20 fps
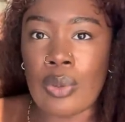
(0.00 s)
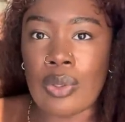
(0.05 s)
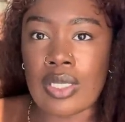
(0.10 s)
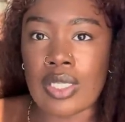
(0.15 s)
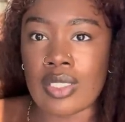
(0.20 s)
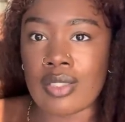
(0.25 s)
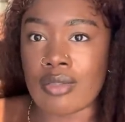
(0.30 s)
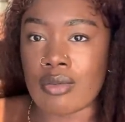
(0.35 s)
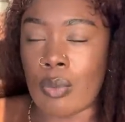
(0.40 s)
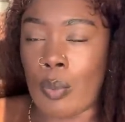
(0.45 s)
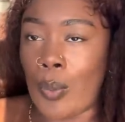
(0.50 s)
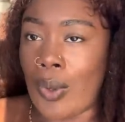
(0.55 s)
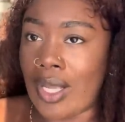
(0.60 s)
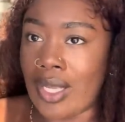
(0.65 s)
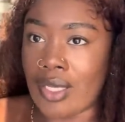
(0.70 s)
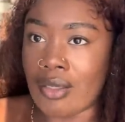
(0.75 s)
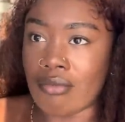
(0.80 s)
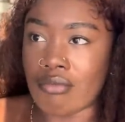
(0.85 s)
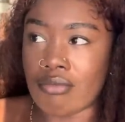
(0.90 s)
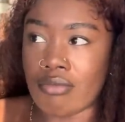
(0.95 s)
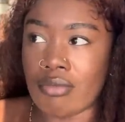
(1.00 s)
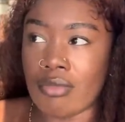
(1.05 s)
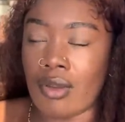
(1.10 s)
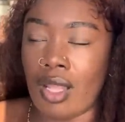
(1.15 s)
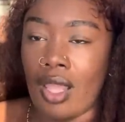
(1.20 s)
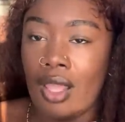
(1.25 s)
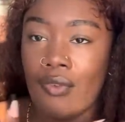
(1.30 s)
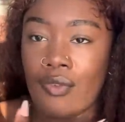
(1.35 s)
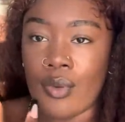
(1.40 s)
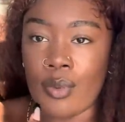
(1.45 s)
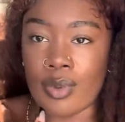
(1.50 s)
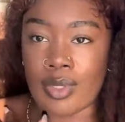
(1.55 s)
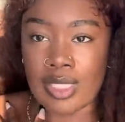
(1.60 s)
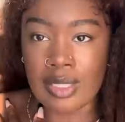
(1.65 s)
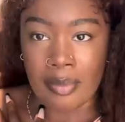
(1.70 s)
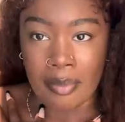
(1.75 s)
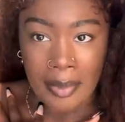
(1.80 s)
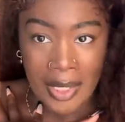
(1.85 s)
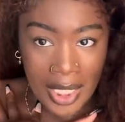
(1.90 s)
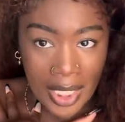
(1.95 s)
Because one, if it
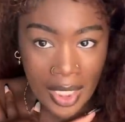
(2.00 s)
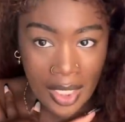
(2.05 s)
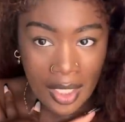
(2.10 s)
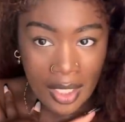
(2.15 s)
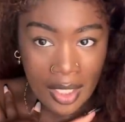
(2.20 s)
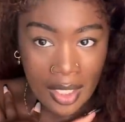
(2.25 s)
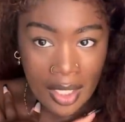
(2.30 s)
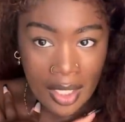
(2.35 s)
was me,